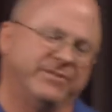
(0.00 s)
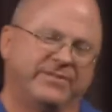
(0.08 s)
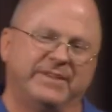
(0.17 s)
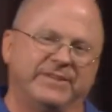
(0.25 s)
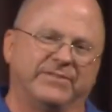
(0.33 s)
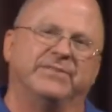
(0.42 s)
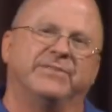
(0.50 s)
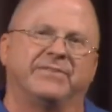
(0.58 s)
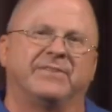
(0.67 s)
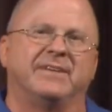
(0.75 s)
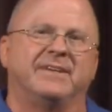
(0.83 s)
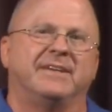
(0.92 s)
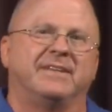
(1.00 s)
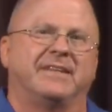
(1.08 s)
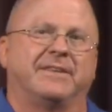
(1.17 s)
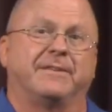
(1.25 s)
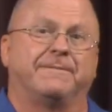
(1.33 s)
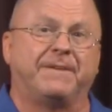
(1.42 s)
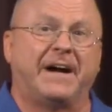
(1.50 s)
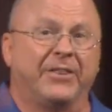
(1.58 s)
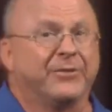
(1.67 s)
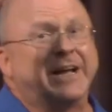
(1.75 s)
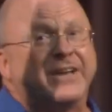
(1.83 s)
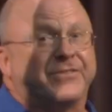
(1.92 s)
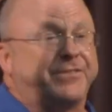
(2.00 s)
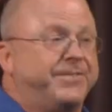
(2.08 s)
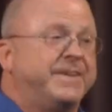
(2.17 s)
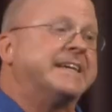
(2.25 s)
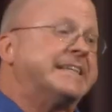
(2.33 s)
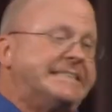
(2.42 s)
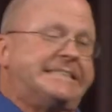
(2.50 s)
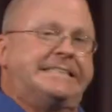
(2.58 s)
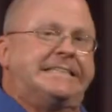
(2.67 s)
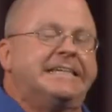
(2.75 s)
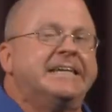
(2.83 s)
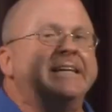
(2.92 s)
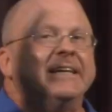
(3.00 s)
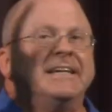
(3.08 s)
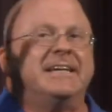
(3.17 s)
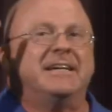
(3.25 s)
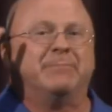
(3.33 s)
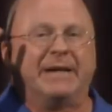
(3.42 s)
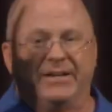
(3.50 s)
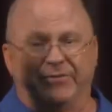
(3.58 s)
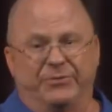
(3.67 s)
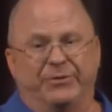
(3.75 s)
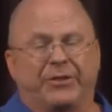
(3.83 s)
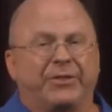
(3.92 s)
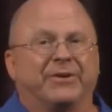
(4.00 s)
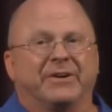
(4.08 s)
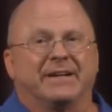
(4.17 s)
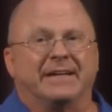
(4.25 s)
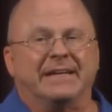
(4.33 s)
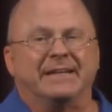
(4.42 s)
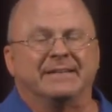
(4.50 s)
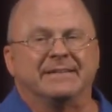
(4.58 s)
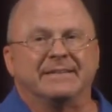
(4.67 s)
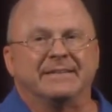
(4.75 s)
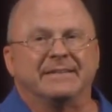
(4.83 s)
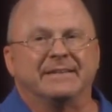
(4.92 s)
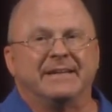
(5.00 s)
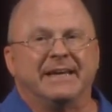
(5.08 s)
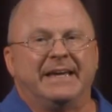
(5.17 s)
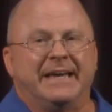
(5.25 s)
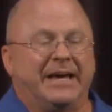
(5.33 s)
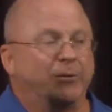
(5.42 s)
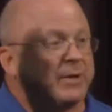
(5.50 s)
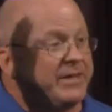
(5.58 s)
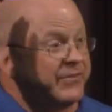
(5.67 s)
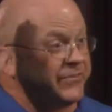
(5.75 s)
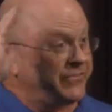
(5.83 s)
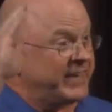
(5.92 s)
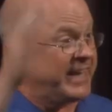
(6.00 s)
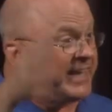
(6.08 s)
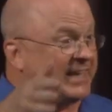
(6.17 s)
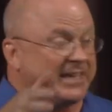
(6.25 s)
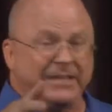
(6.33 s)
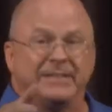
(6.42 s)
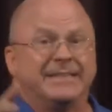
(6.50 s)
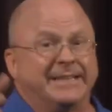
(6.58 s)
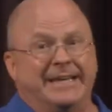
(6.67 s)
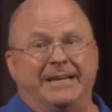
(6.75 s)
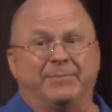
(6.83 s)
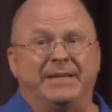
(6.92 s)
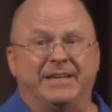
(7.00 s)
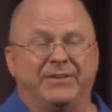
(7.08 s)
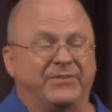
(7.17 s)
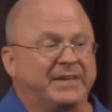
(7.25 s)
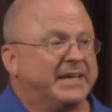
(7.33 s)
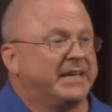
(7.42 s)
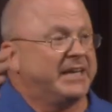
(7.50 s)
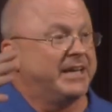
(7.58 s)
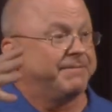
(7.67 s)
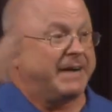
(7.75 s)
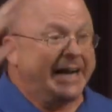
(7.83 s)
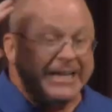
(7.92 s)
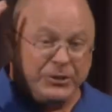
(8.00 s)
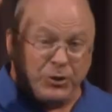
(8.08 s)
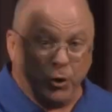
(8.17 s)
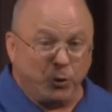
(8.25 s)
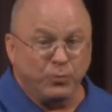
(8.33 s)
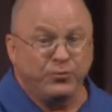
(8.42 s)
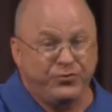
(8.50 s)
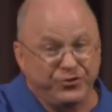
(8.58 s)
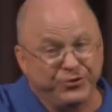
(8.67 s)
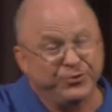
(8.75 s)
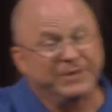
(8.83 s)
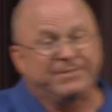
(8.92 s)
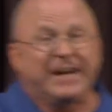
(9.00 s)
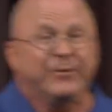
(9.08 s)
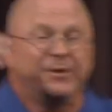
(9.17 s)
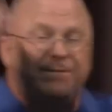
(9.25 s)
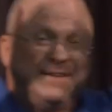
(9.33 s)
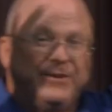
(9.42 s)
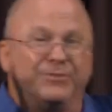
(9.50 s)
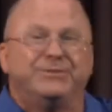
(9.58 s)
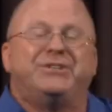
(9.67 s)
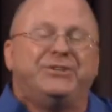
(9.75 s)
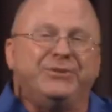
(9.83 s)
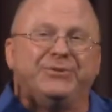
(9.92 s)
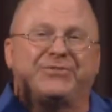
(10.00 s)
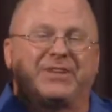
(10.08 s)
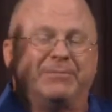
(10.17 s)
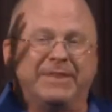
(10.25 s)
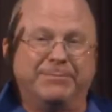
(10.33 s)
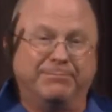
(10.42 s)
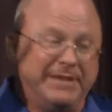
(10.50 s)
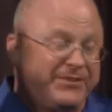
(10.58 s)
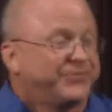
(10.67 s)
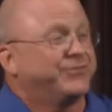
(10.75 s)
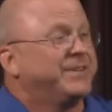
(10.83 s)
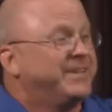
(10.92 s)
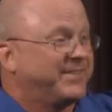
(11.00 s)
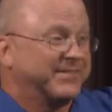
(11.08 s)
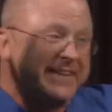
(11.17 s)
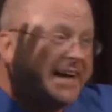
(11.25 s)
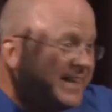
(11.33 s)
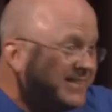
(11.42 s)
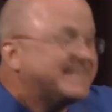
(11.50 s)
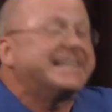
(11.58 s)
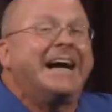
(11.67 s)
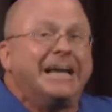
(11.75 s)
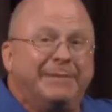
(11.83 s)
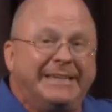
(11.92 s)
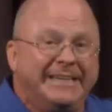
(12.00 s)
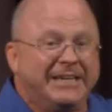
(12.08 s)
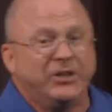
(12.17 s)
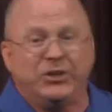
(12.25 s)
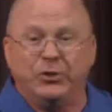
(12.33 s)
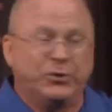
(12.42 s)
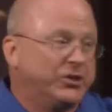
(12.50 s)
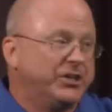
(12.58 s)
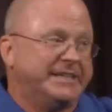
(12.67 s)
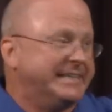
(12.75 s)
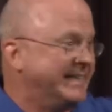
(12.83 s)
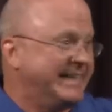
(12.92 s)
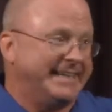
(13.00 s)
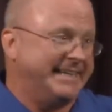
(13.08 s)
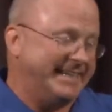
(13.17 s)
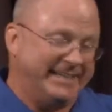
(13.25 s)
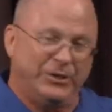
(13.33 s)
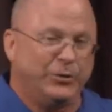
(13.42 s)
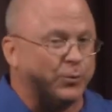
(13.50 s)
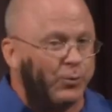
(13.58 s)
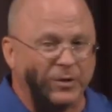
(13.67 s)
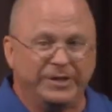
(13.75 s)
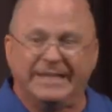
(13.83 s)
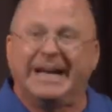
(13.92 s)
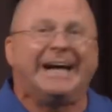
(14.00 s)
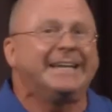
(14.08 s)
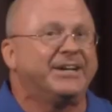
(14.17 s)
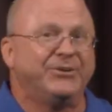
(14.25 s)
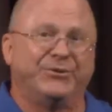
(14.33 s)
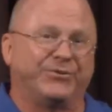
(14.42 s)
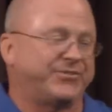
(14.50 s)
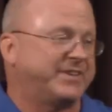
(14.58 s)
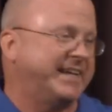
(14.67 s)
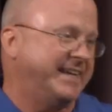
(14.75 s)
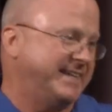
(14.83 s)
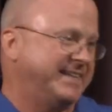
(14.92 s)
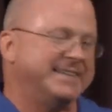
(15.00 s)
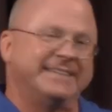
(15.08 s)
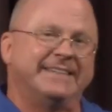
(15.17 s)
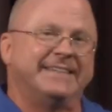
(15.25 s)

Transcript: and seasons that the Father has fixed by His own authority." And what He's saying to them is, if I told you, if I revealed to you some of the mysteries of God's timing, you couldn't get it. You would not understand.